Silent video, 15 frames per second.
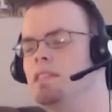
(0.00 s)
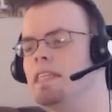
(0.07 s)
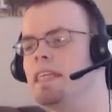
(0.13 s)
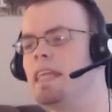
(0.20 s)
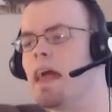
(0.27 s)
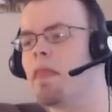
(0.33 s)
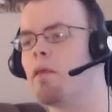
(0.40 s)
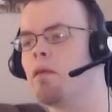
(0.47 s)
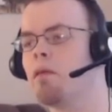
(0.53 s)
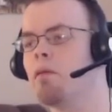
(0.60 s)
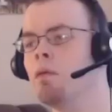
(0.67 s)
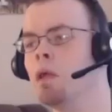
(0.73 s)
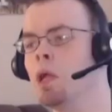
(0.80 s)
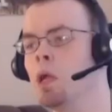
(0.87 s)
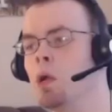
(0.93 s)
together
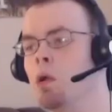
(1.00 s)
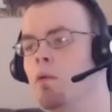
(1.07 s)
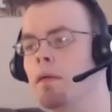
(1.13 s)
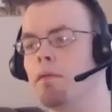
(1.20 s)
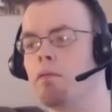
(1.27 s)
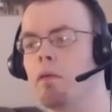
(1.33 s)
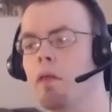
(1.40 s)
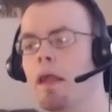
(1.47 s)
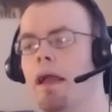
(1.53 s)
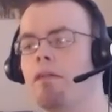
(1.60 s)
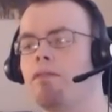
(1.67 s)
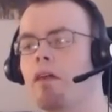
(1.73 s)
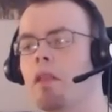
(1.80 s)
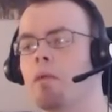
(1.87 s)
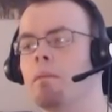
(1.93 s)
with real
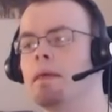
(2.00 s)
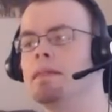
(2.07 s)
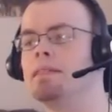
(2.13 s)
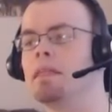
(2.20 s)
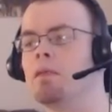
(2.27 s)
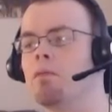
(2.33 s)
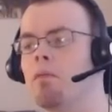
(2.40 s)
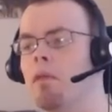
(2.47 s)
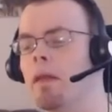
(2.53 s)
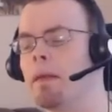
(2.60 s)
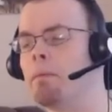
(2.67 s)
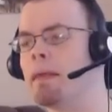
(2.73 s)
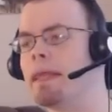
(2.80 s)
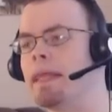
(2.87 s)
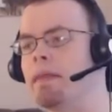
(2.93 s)
life elements and
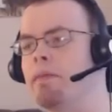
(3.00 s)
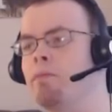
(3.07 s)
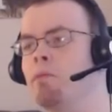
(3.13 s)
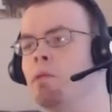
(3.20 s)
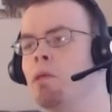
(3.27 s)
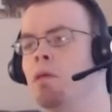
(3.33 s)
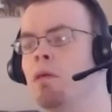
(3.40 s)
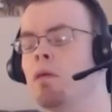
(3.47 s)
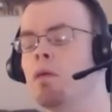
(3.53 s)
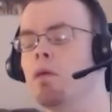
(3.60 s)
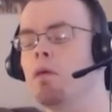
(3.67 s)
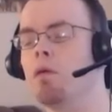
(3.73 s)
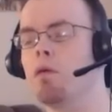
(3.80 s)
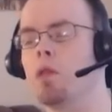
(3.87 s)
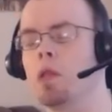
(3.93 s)
really make you
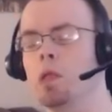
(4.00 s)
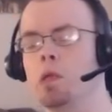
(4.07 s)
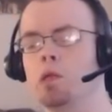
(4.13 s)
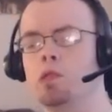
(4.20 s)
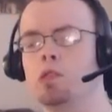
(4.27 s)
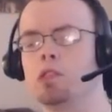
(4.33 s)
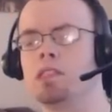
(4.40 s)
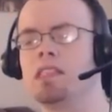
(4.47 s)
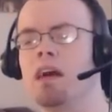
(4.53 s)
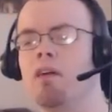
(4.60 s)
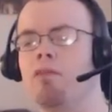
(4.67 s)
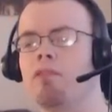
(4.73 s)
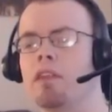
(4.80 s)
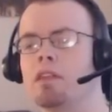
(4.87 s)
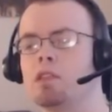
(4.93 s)
lose
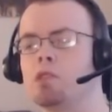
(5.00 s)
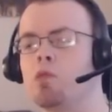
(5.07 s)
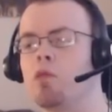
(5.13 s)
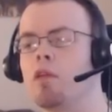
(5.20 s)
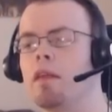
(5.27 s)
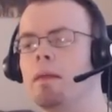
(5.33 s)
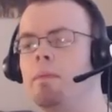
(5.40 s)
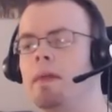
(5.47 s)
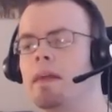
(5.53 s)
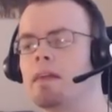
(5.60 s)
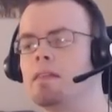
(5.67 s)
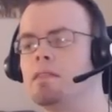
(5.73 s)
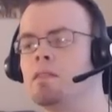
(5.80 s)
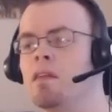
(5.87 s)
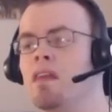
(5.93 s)
yourself in a story,
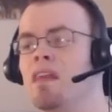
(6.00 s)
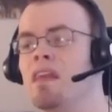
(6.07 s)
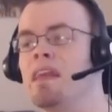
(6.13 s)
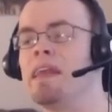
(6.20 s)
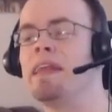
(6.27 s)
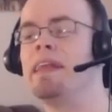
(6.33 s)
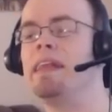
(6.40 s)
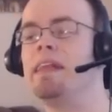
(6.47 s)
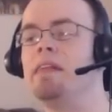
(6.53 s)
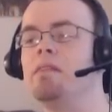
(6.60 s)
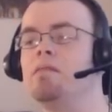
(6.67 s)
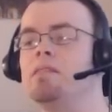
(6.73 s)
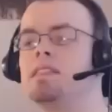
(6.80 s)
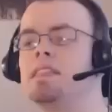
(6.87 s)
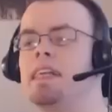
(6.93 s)
because
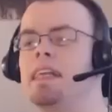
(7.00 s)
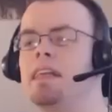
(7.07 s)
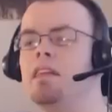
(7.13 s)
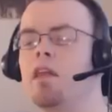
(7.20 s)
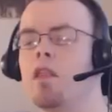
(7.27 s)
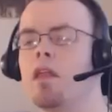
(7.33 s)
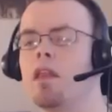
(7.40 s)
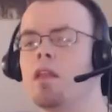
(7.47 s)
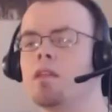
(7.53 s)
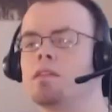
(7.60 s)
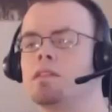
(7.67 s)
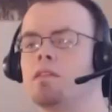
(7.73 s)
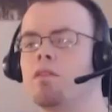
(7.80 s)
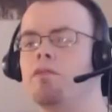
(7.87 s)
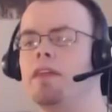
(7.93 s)
you see the
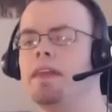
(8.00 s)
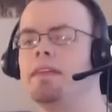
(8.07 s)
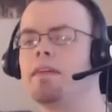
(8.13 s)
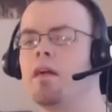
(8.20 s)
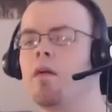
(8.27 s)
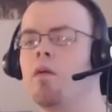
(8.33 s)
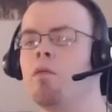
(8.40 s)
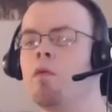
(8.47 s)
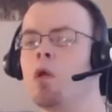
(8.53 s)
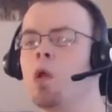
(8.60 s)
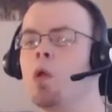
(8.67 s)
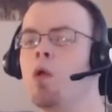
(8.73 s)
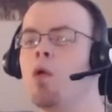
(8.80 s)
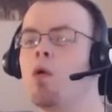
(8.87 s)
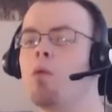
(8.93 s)
littlest of detail,
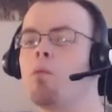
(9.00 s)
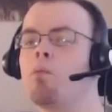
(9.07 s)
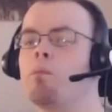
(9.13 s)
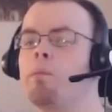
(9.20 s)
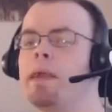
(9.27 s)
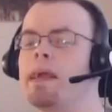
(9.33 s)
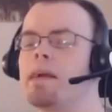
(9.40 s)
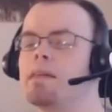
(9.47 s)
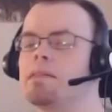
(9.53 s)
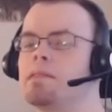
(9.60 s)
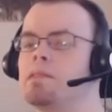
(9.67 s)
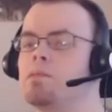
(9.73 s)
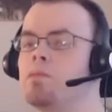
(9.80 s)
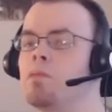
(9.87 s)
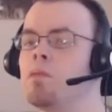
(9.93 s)

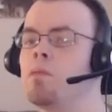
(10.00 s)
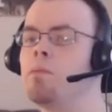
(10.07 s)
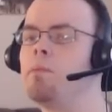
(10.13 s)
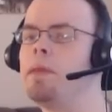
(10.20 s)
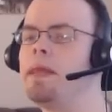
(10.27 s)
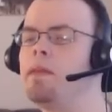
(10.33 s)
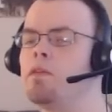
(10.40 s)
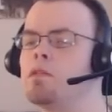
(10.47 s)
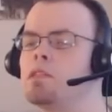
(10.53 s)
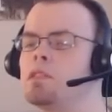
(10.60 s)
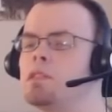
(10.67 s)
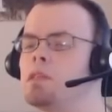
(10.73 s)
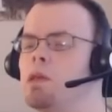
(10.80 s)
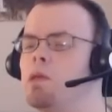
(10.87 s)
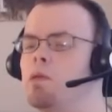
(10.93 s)
because Peter's
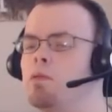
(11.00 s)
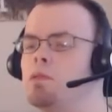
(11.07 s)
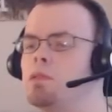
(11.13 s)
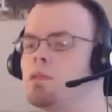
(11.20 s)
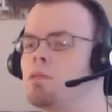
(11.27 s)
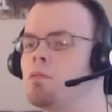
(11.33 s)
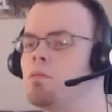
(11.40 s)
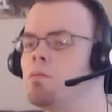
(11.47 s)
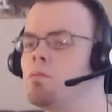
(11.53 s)
suit